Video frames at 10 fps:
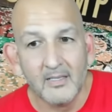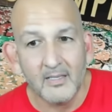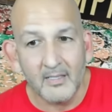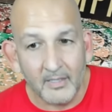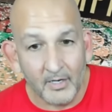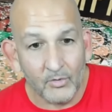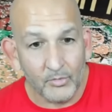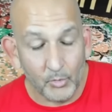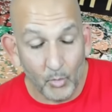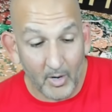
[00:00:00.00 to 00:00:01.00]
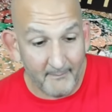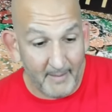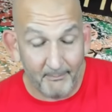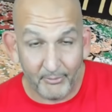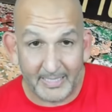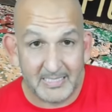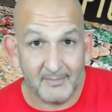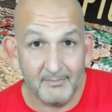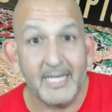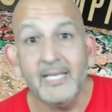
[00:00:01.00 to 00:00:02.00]
You know, you want to impress
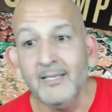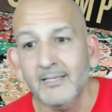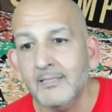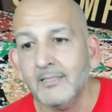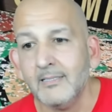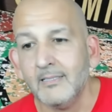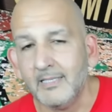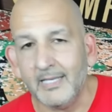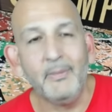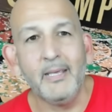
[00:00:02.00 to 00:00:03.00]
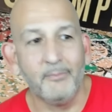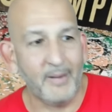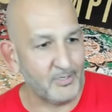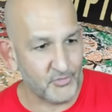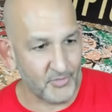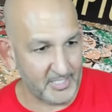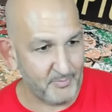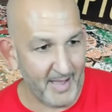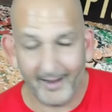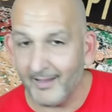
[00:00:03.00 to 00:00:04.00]
somebody? Give me Empire Strikes
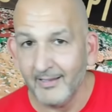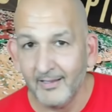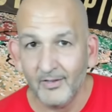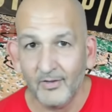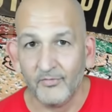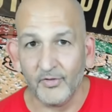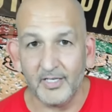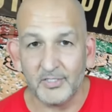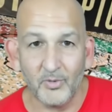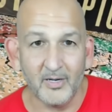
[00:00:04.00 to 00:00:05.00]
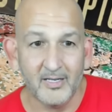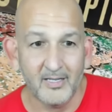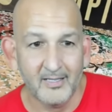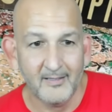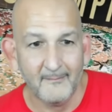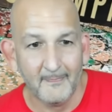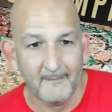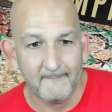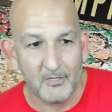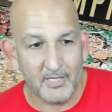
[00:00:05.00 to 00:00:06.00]
Back for this one.
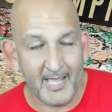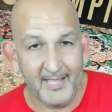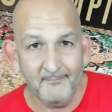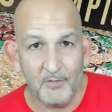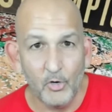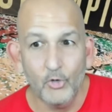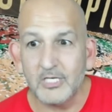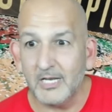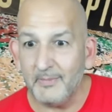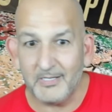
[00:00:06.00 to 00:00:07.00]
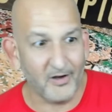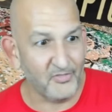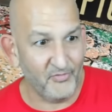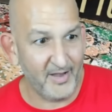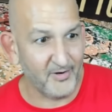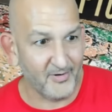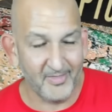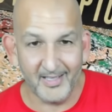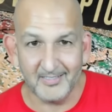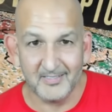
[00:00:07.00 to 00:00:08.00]
Okay, who's going to be Darth Vader on
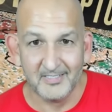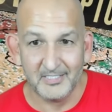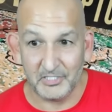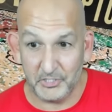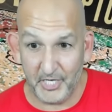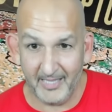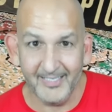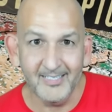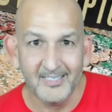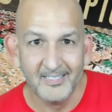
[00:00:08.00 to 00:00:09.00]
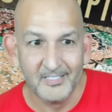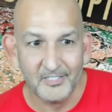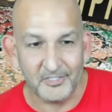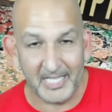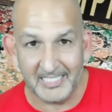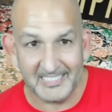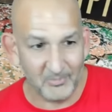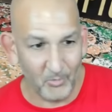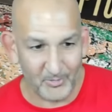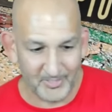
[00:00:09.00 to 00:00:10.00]
this? Is Jaylen? Jaylen's the
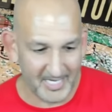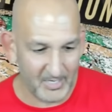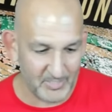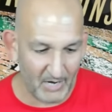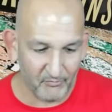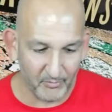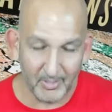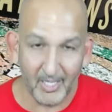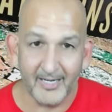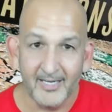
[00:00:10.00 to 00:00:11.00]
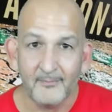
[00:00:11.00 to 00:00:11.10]
one who said he was out for blood